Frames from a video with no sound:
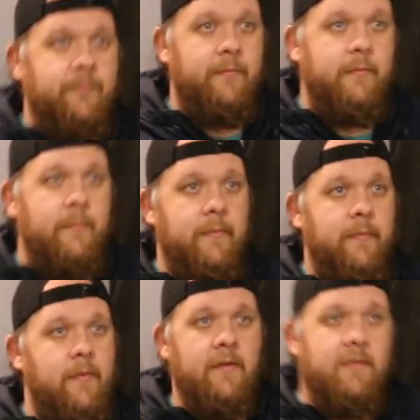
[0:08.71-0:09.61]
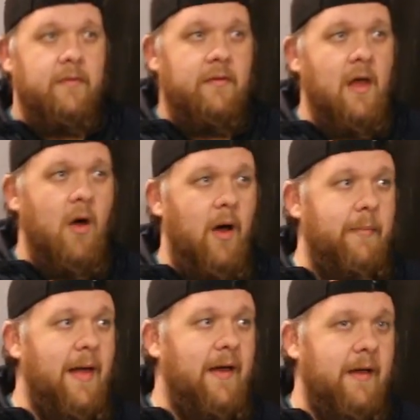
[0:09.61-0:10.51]
Are you kidding me? No,
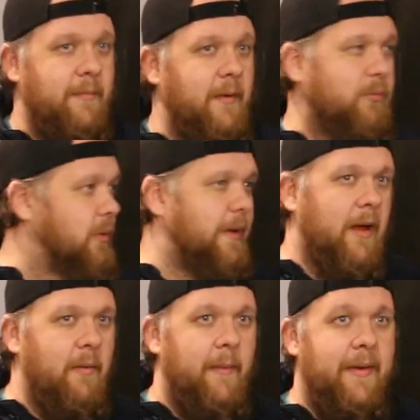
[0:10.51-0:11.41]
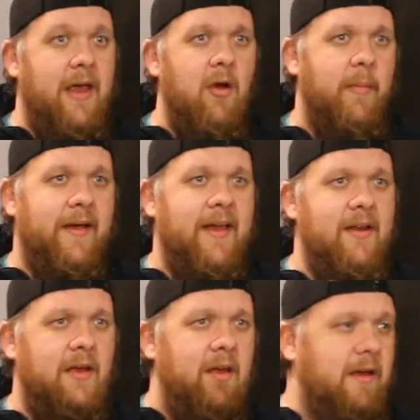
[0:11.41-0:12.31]
I'm not. I'm here. Am I kidding you?